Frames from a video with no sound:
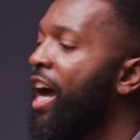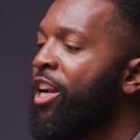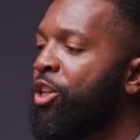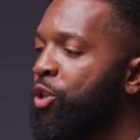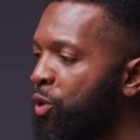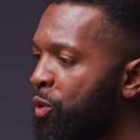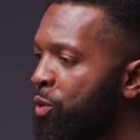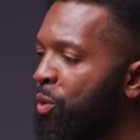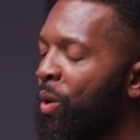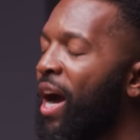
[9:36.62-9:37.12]
How
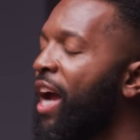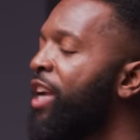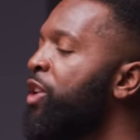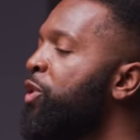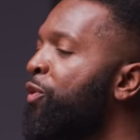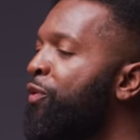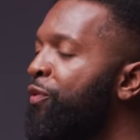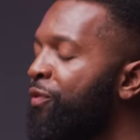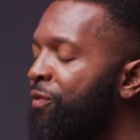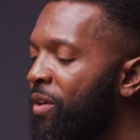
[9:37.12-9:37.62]
do you how do
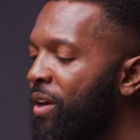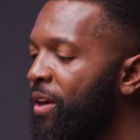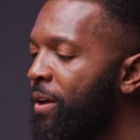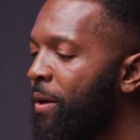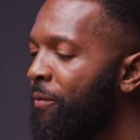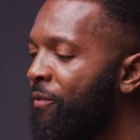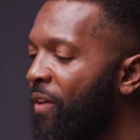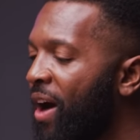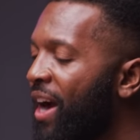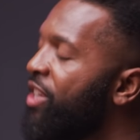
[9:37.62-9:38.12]
you
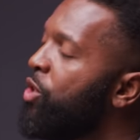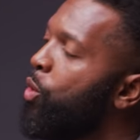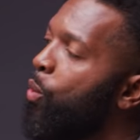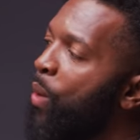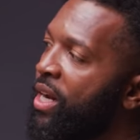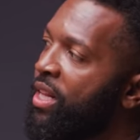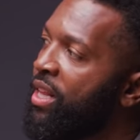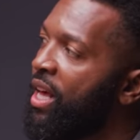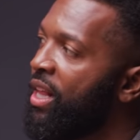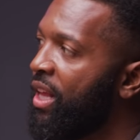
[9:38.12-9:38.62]
find a
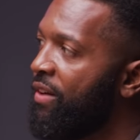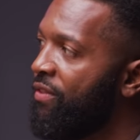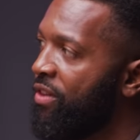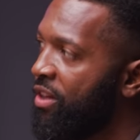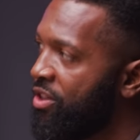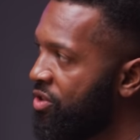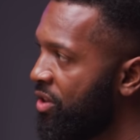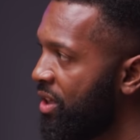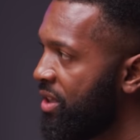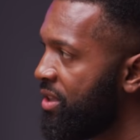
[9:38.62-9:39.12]
way to that
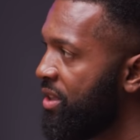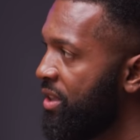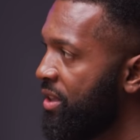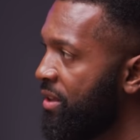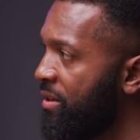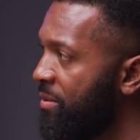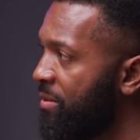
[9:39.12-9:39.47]
level of trust Tien,